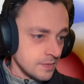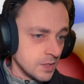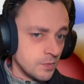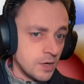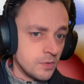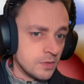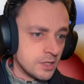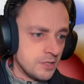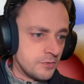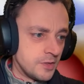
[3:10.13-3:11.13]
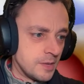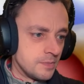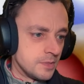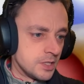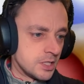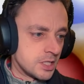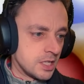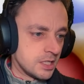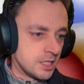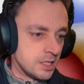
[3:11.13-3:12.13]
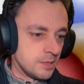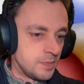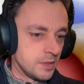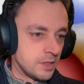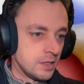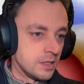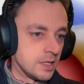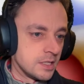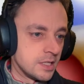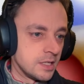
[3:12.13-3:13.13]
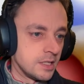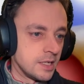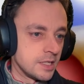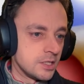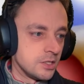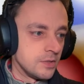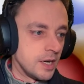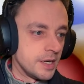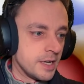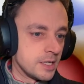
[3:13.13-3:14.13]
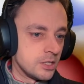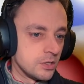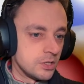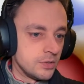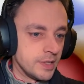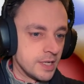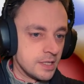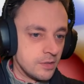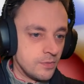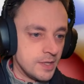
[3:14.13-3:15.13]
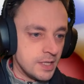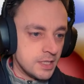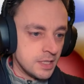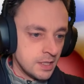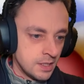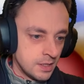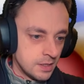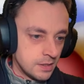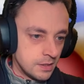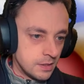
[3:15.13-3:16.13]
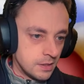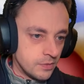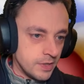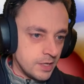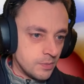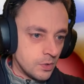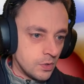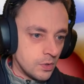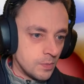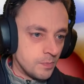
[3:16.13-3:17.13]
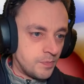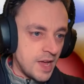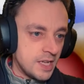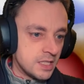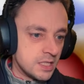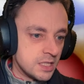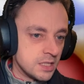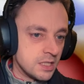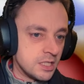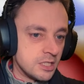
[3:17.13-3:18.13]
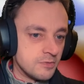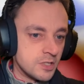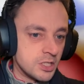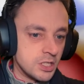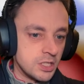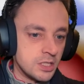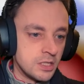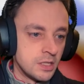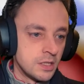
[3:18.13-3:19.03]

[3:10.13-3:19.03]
Well, we'll leave them discussing the building that they're standing next to and yet not doing anything with it. We need more beds. This is for certain.